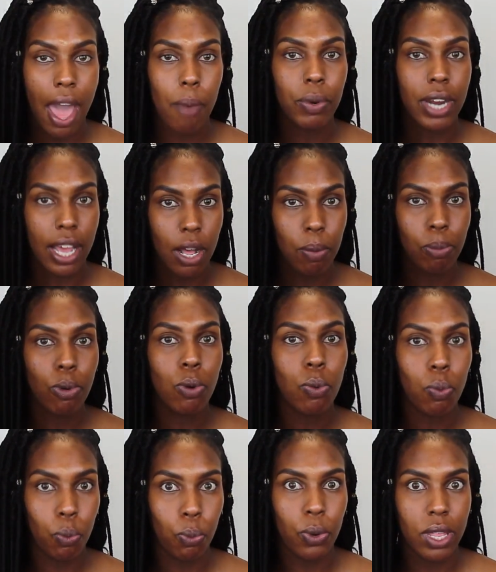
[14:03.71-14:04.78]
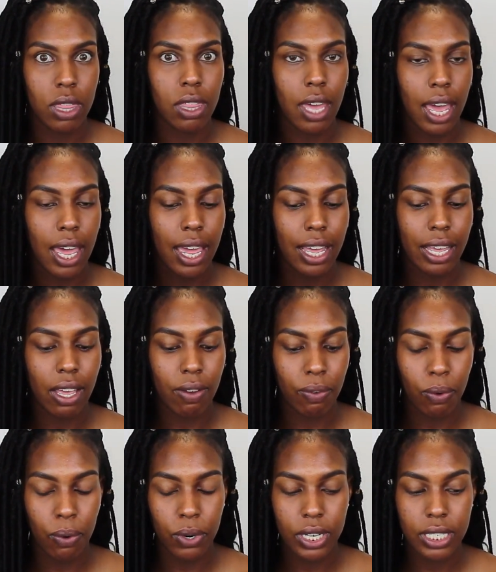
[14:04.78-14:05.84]
that would help with that,
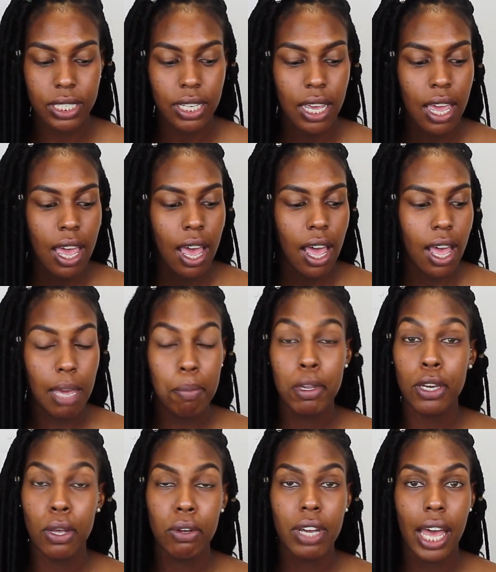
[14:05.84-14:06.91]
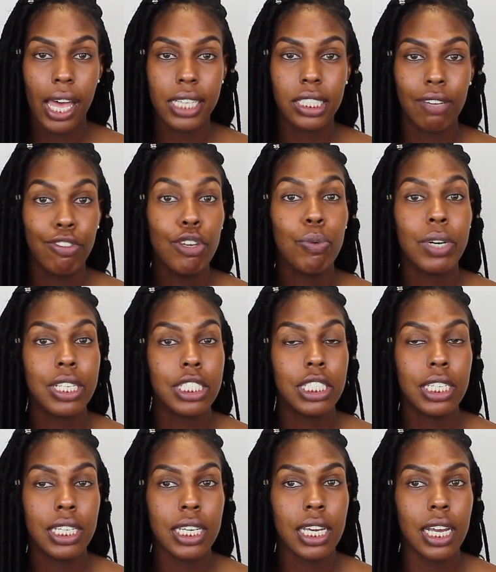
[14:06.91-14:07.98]
of course. Let me know, guys, if you want to
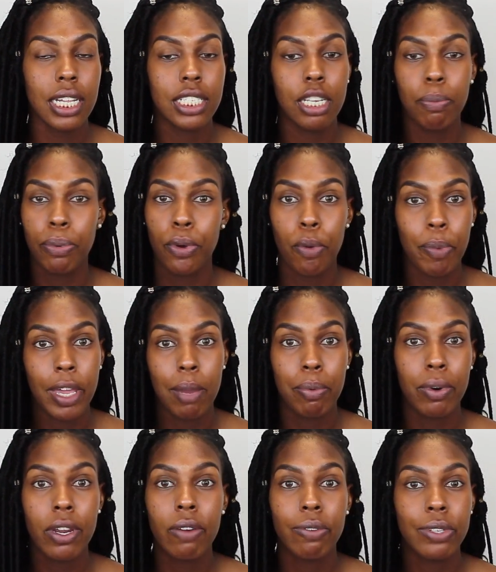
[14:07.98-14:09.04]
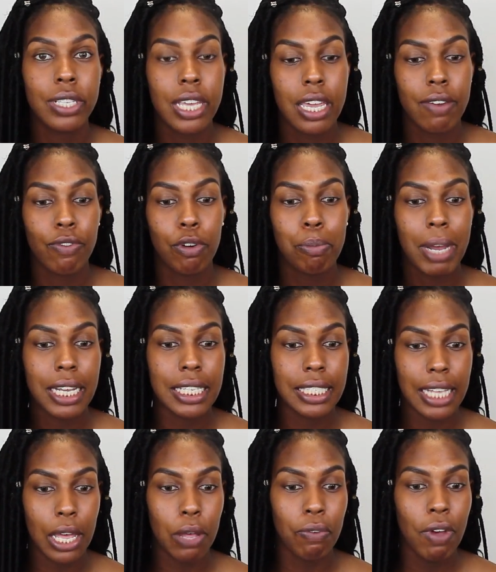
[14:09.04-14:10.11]
see a typical papering routine for
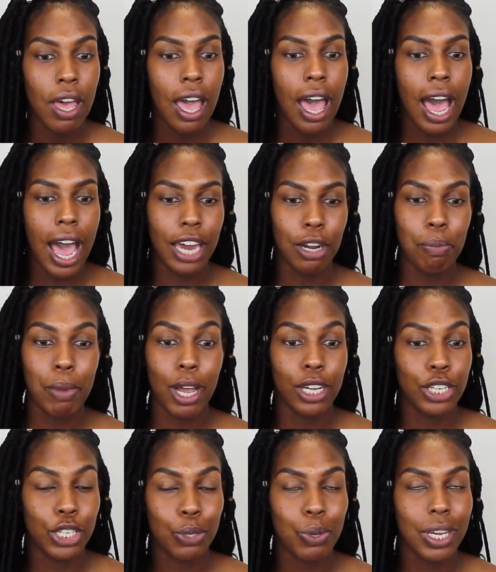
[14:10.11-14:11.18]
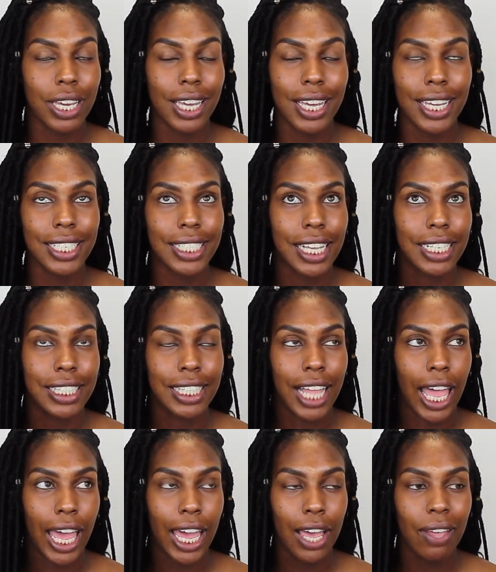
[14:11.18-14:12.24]
myself. I don't mind doing it. It's a
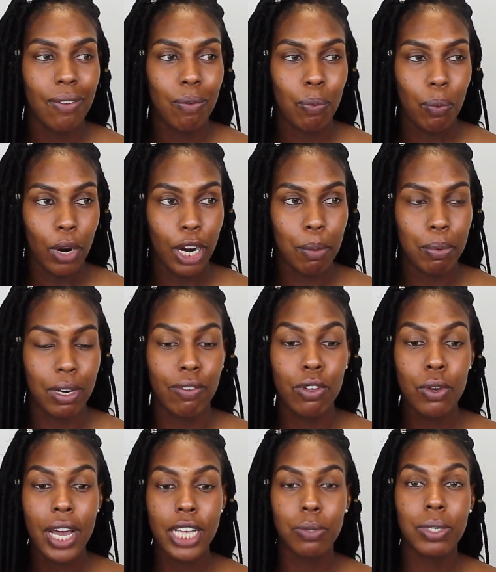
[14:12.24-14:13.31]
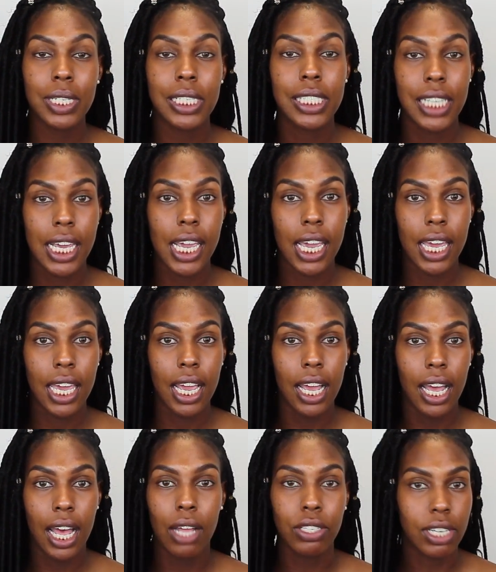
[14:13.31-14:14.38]
lot of work, but if you guys want to see it,
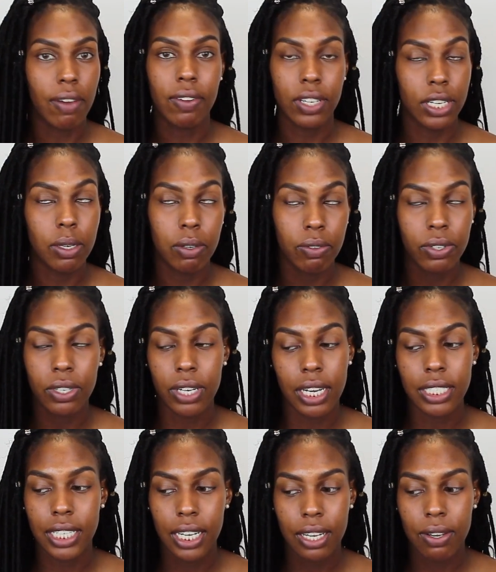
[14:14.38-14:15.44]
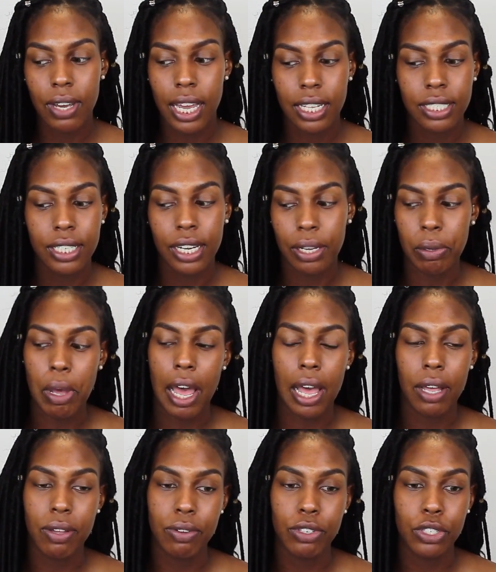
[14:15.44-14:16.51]
I'll definitely do it for you guys. Like you guys know,
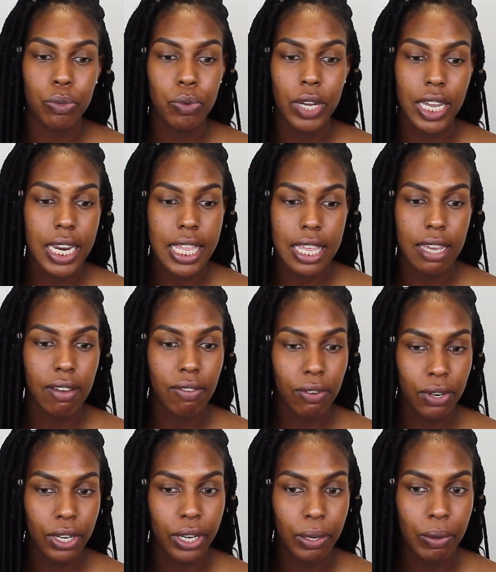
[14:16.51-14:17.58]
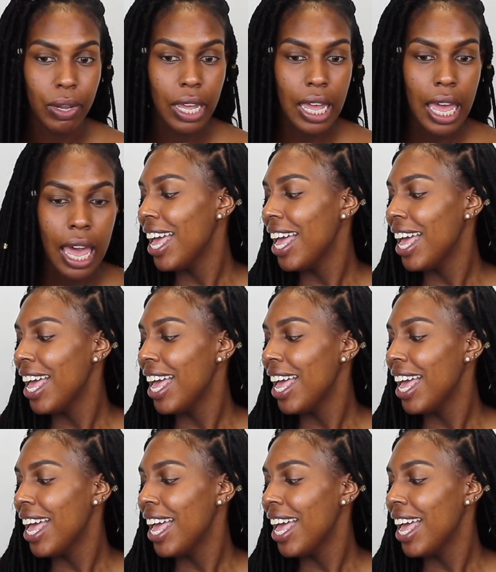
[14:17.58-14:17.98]
I'll do anything for you.